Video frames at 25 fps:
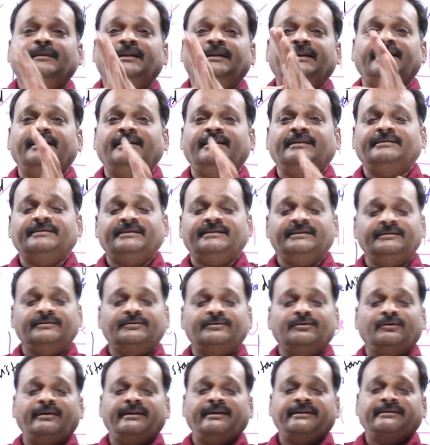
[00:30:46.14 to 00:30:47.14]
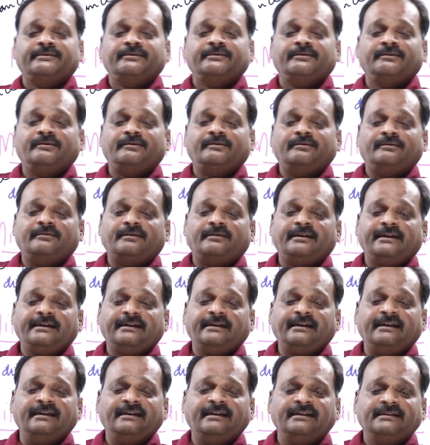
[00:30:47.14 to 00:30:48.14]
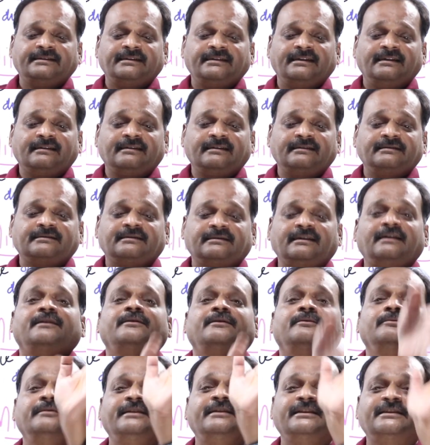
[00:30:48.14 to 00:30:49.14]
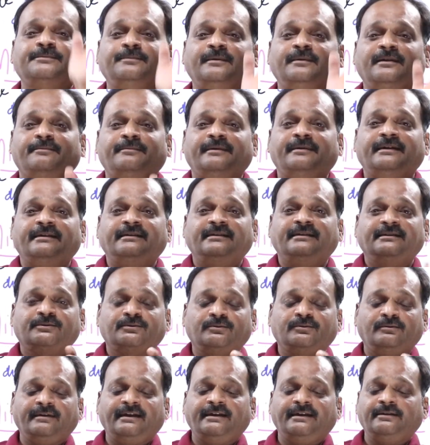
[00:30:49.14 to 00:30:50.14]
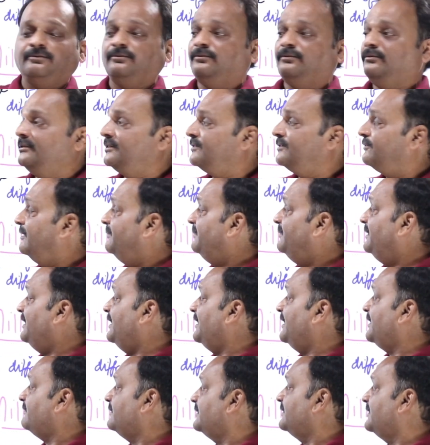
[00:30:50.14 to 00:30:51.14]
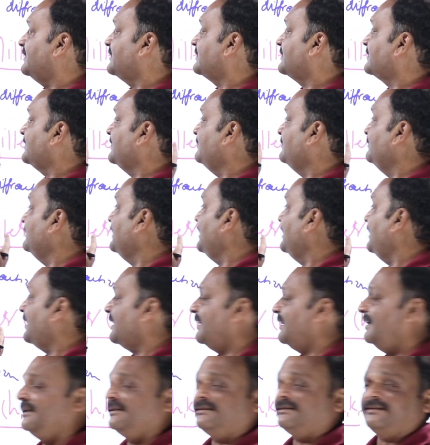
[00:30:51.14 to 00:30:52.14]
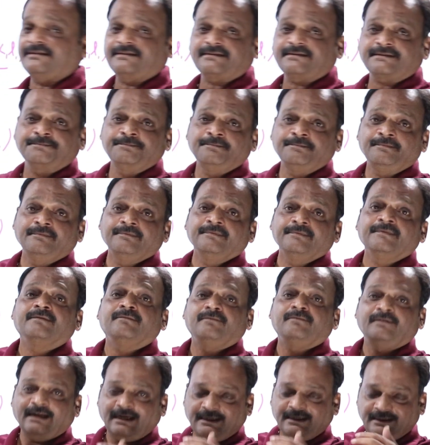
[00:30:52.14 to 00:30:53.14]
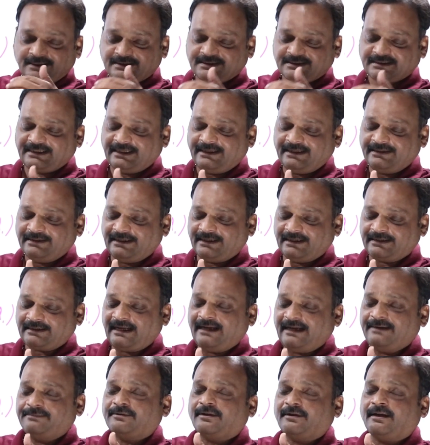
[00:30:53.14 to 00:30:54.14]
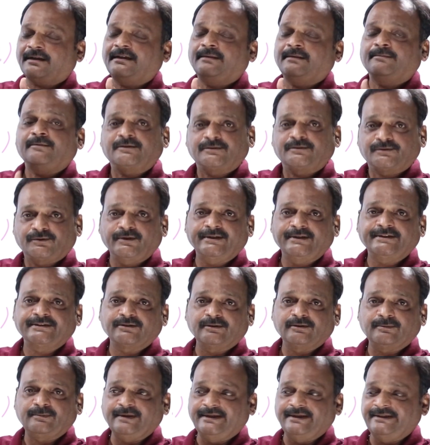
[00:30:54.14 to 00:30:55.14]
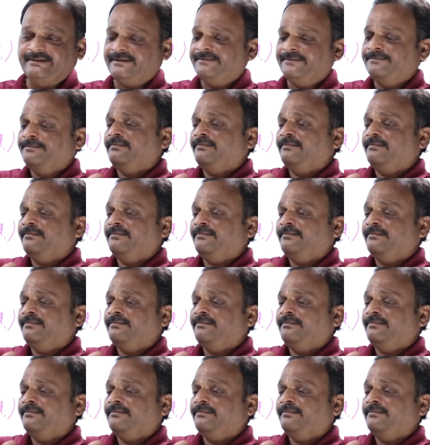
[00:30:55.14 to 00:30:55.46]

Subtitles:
planes in so and so, right, NaCl crystal and do the experiment. The student who is familiar with this Miller indices will understand that I am talking about so and so plane.